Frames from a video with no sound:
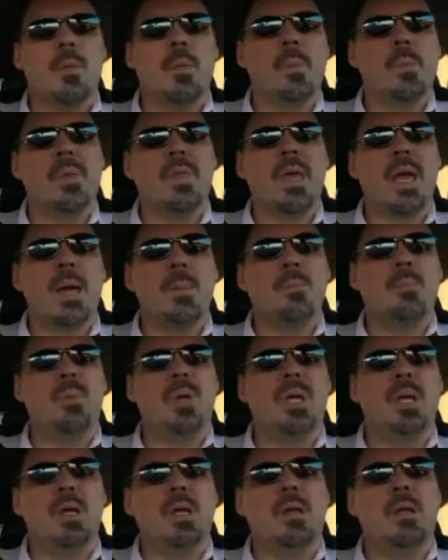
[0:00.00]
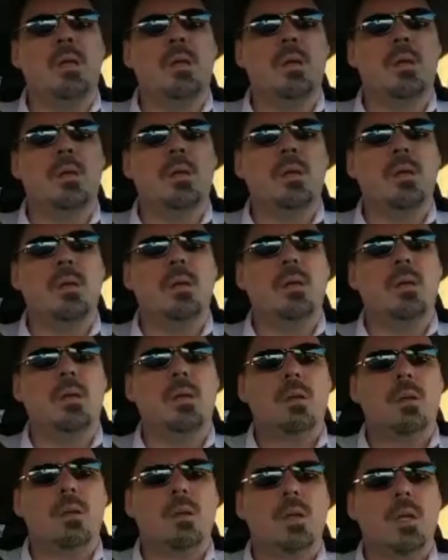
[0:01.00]
that big
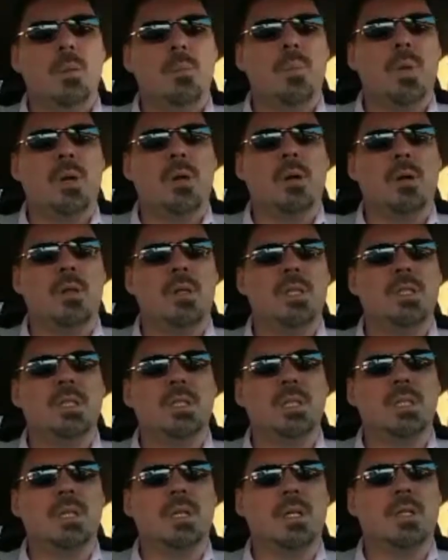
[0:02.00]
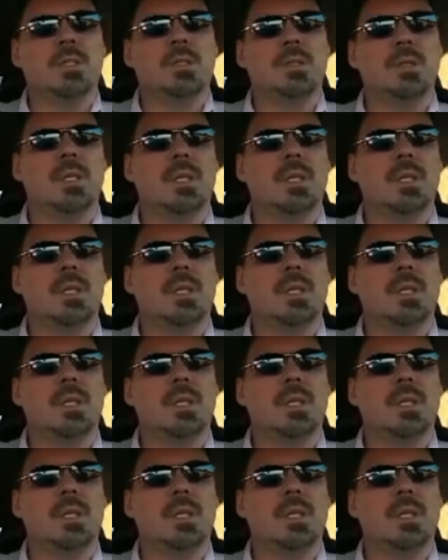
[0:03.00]
imperialistic country.